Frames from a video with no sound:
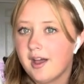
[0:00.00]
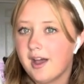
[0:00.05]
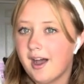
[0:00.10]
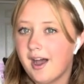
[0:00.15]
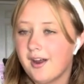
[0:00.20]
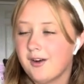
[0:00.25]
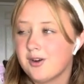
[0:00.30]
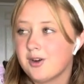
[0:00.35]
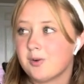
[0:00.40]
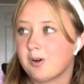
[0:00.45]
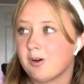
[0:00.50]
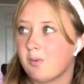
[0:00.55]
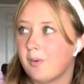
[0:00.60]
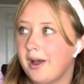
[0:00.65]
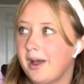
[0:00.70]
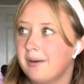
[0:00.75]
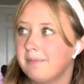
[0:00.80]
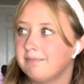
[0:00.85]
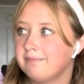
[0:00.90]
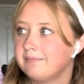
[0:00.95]
I don't know where it
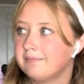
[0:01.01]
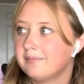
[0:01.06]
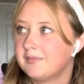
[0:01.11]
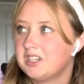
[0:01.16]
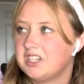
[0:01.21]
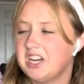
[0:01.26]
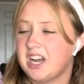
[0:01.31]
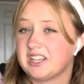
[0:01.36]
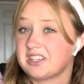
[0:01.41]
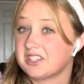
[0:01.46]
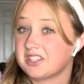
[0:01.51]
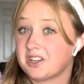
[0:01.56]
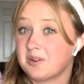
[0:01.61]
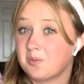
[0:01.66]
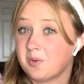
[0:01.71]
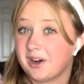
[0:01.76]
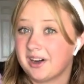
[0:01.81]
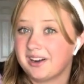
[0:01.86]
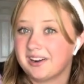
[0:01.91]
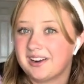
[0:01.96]
went. She has it
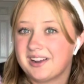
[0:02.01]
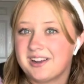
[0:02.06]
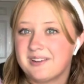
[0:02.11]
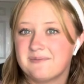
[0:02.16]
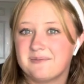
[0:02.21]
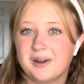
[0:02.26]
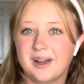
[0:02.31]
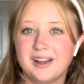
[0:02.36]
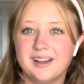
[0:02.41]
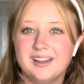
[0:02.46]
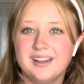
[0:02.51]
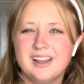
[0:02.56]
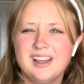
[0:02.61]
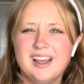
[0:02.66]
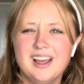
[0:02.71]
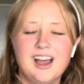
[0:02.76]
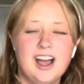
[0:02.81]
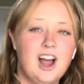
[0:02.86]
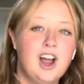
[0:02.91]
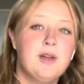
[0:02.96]
somewhere, but
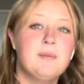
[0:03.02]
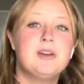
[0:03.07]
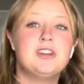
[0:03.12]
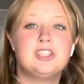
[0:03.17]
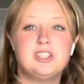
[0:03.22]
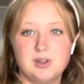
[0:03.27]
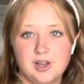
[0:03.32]
I made two